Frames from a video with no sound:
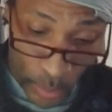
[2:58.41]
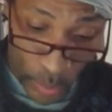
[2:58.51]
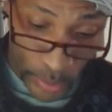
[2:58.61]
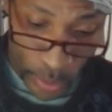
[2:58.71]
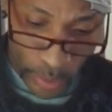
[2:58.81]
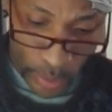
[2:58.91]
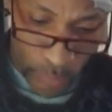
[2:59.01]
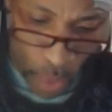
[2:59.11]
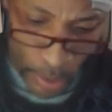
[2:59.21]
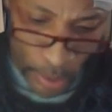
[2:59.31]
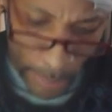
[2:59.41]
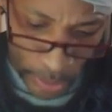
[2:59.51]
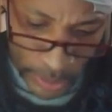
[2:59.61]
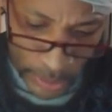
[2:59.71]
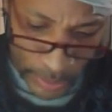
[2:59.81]
you can afford a person
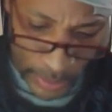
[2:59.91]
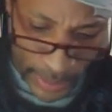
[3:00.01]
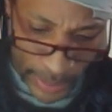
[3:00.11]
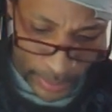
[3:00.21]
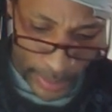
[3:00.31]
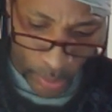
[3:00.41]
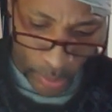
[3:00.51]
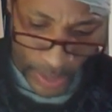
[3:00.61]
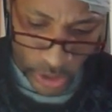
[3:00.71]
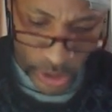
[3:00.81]
and let Christ Jesus